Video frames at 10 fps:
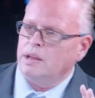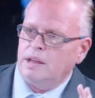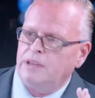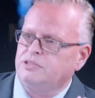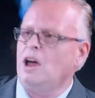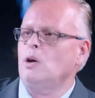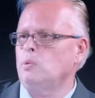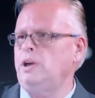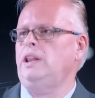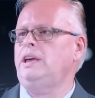it's not
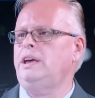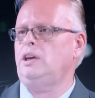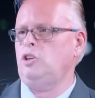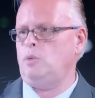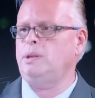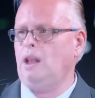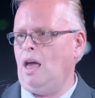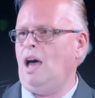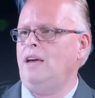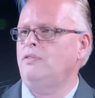really a human
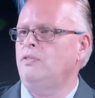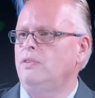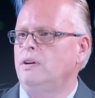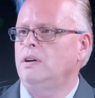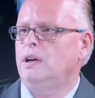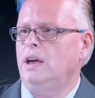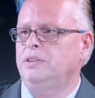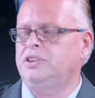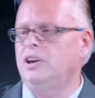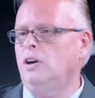life
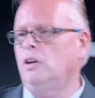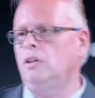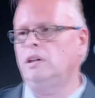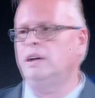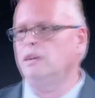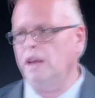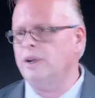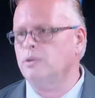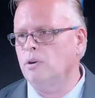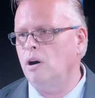until
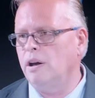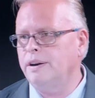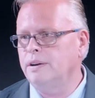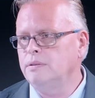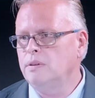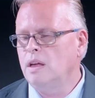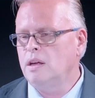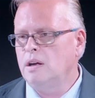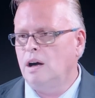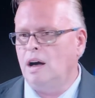later on.
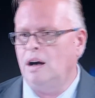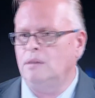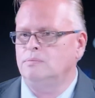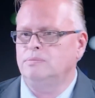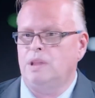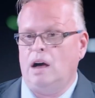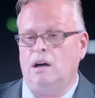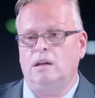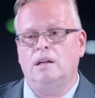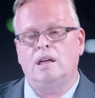Now,
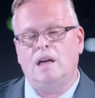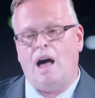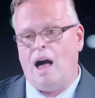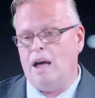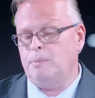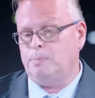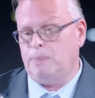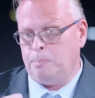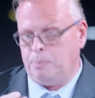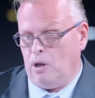I
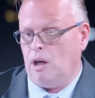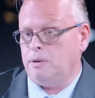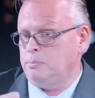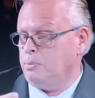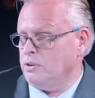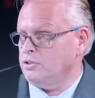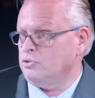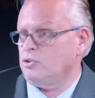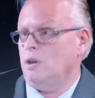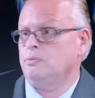applaud President
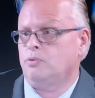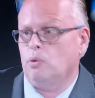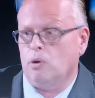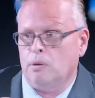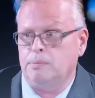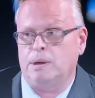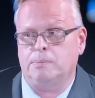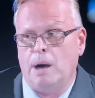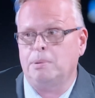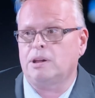Trump for being
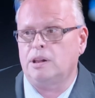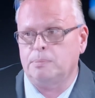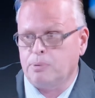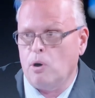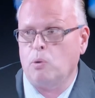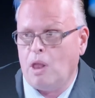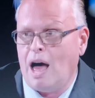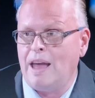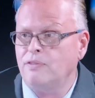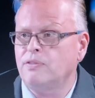publicly
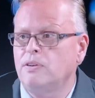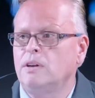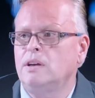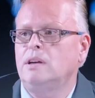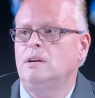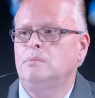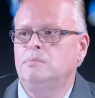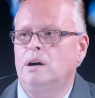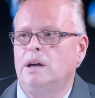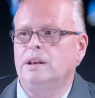pro-life,
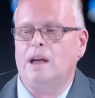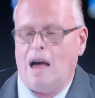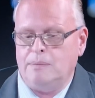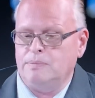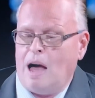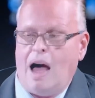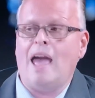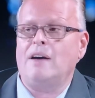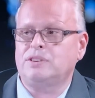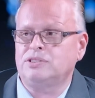but I
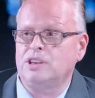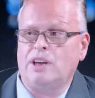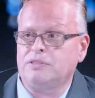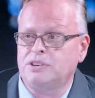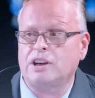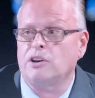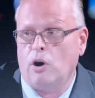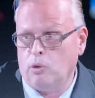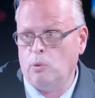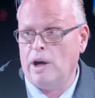have to say you have to take it
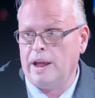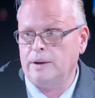all the way.